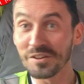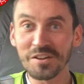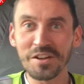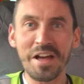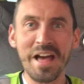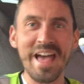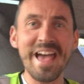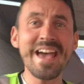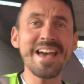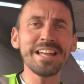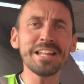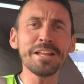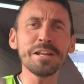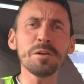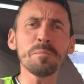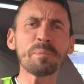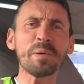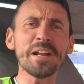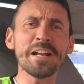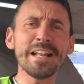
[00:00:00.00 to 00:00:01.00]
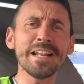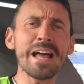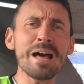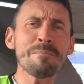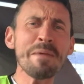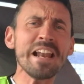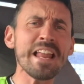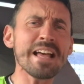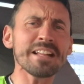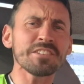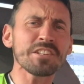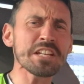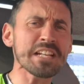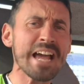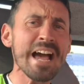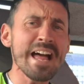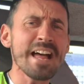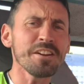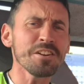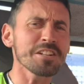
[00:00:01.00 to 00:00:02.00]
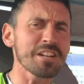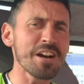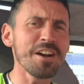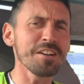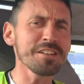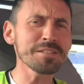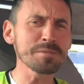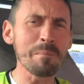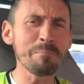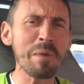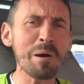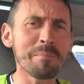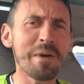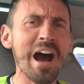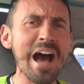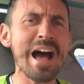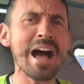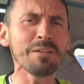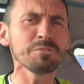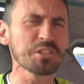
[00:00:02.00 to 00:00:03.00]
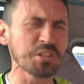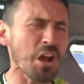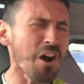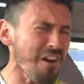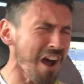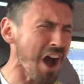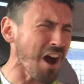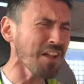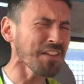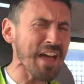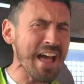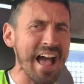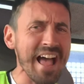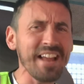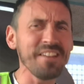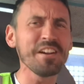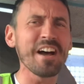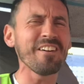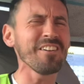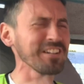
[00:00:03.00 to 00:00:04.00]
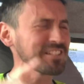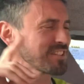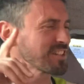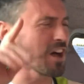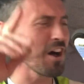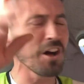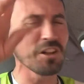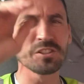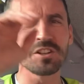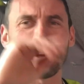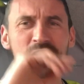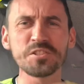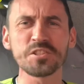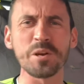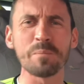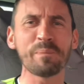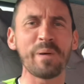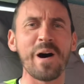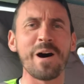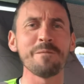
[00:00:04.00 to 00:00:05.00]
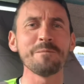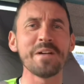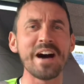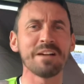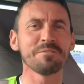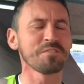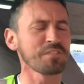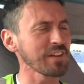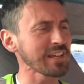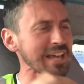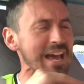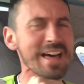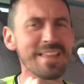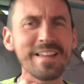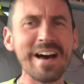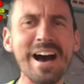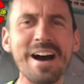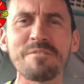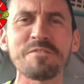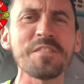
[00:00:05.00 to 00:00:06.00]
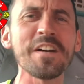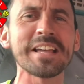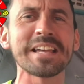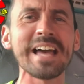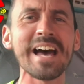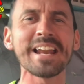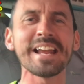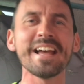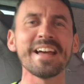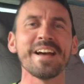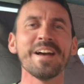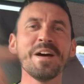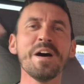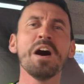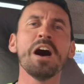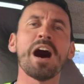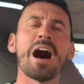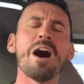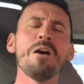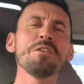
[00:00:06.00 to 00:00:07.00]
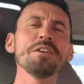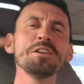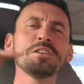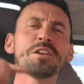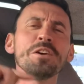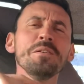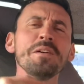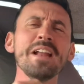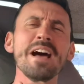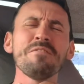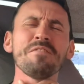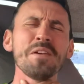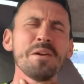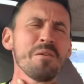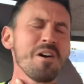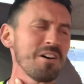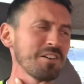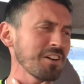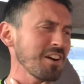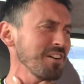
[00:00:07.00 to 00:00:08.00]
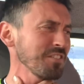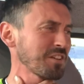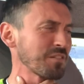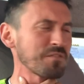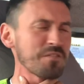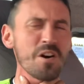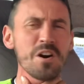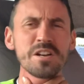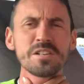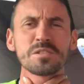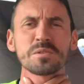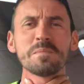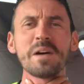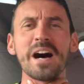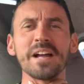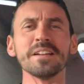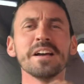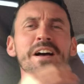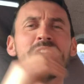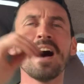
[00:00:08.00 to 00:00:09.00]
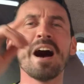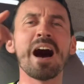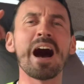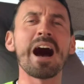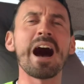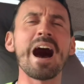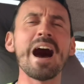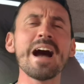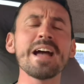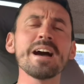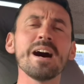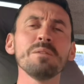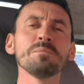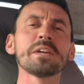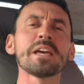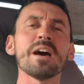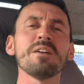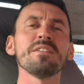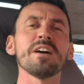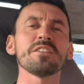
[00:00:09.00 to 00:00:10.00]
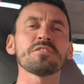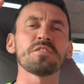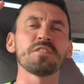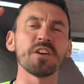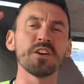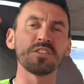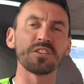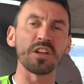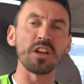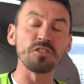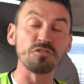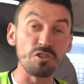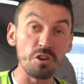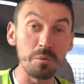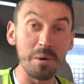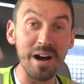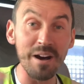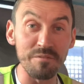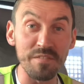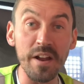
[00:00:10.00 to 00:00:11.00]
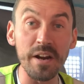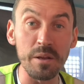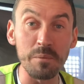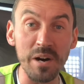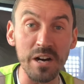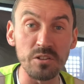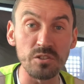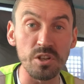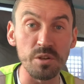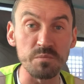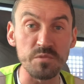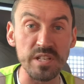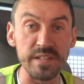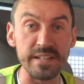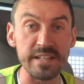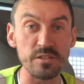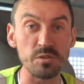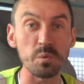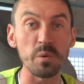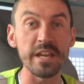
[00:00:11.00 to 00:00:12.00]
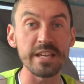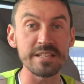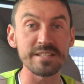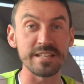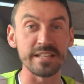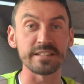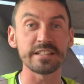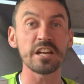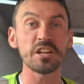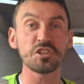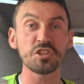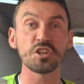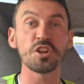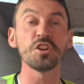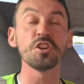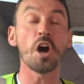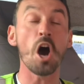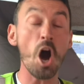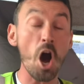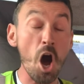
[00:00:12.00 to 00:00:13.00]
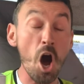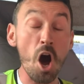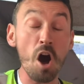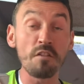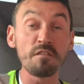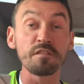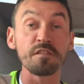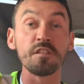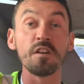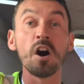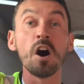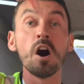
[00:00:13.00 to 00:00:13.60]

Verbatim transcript: Hey, little pretty, let me lick can candle, cause mama, I'm sure they know it's all gone to pot, man. Forget that, forget it. How are you doing, everyone? Oh, Got the voice, man. I am Kev Ashford, and you are very welcome to this week's edition of